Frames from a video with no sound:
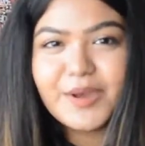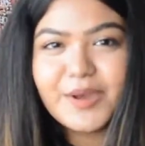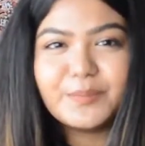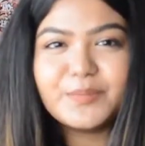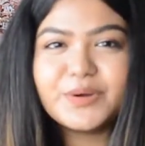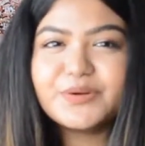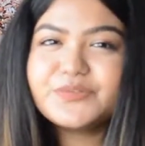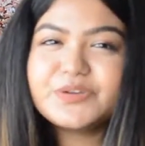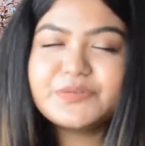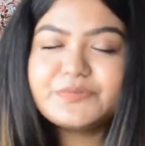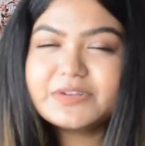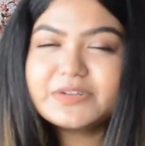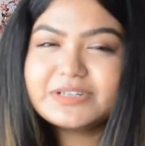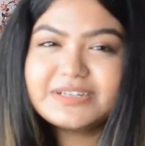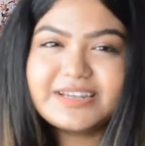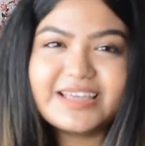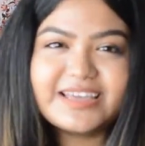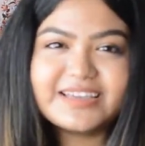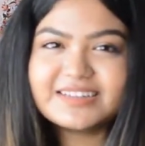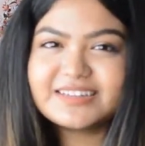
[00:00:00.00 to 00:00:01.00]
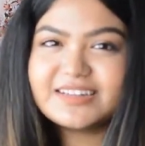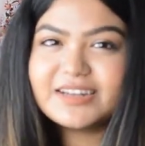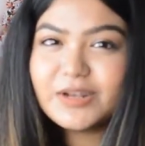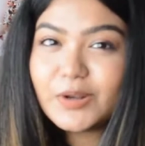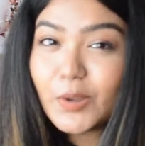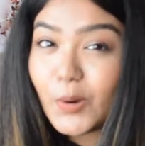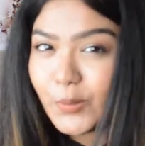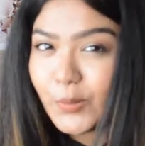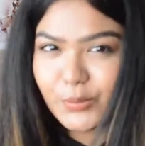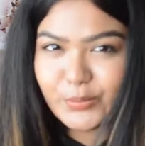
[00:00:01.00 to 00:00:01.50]
but we would like,
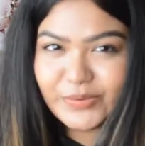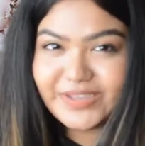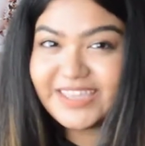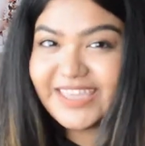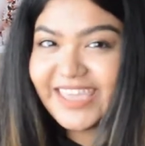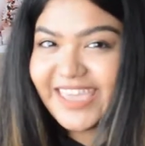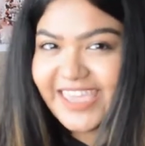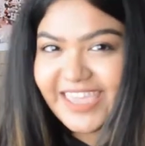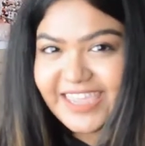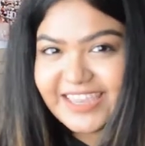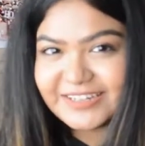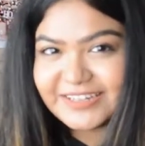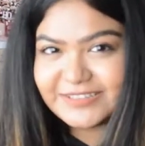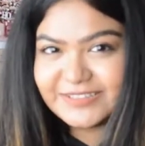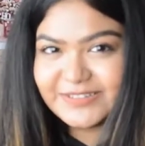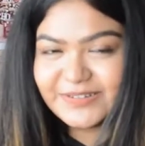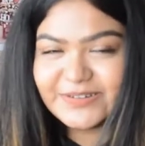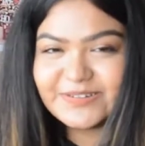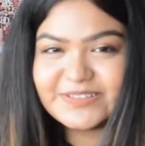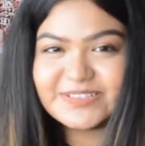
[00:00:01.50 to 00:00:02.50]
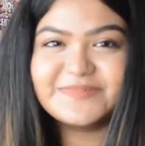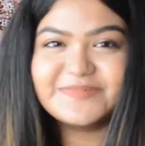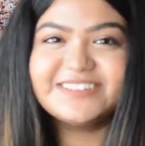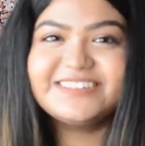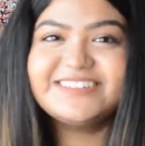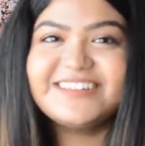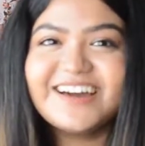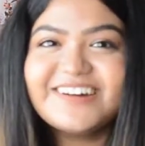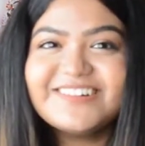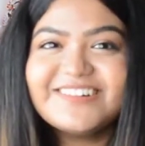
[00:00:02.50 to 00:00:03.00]
no, we hate those.
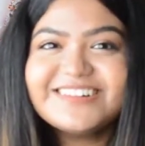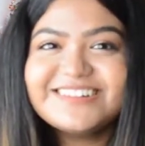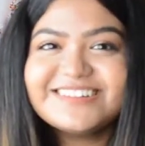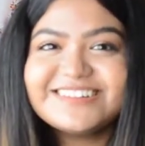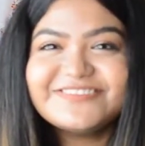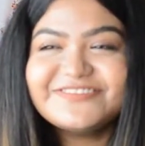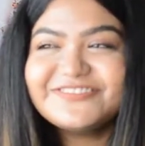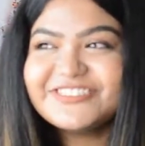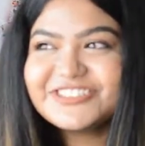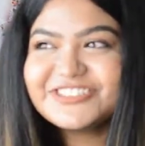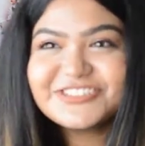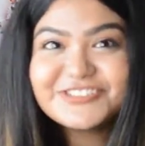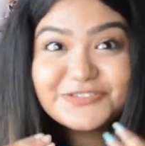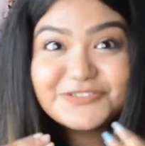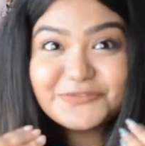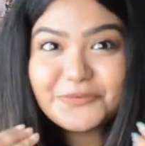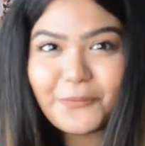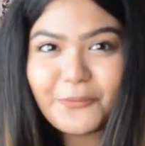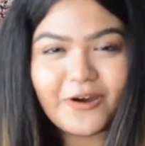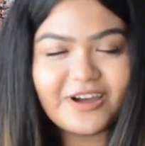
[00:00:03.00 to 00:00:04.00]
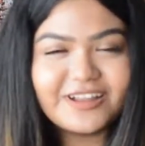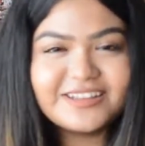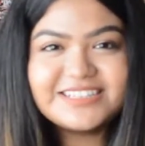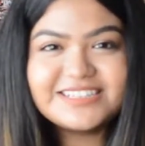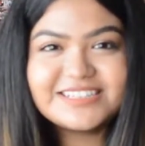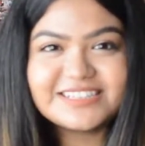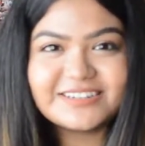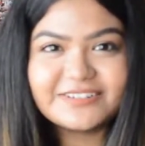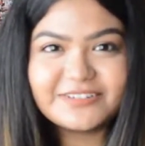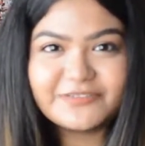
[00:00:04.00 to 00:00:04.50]
But now we just
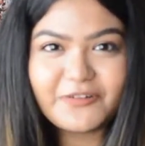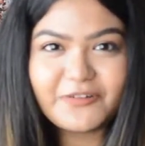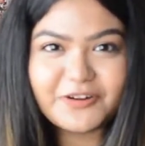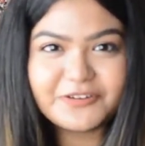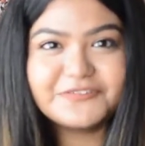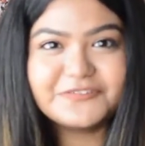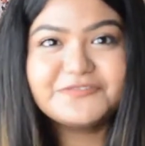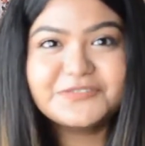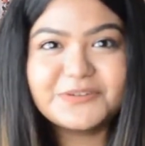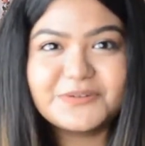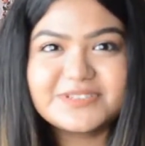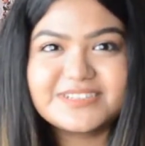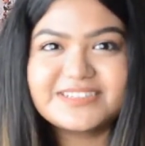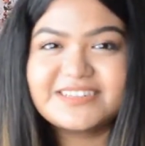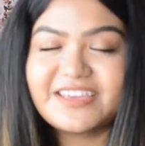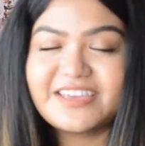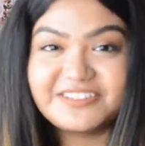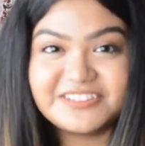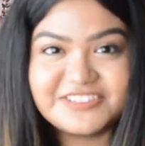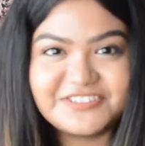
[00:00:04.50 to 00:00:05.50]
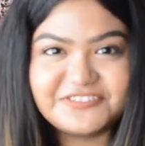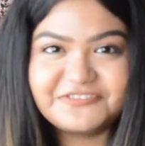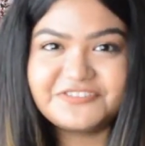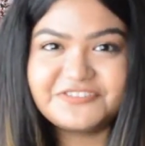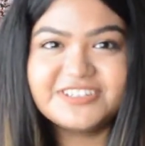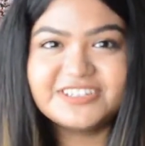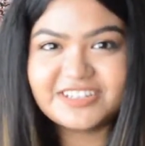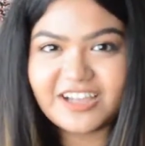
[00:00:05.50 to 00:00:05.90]
want one of those in different